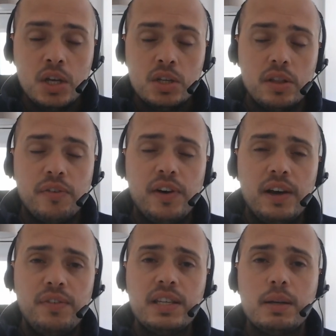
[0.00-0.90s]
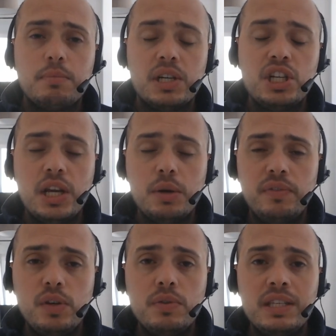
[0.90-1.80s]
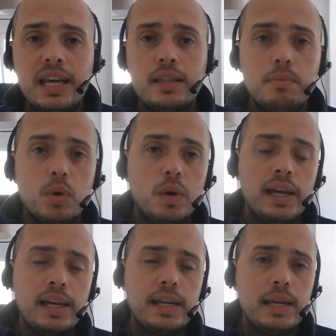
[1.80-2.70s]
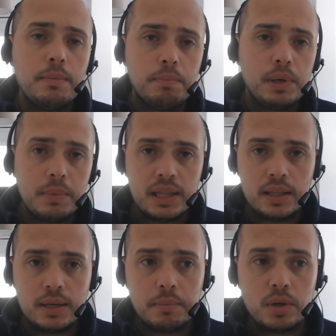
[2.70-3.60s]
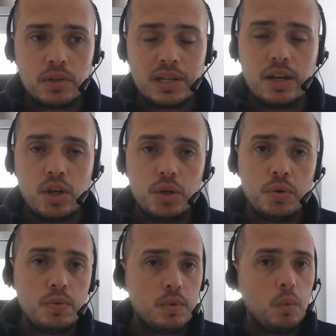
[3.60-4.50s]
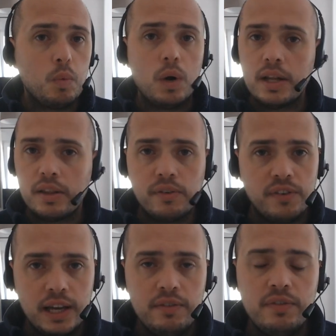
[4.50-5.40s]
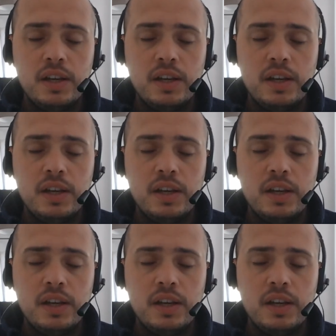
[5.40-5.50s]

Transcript: So the five things I'm going to share with you, take them away, implement them, because I know one of the five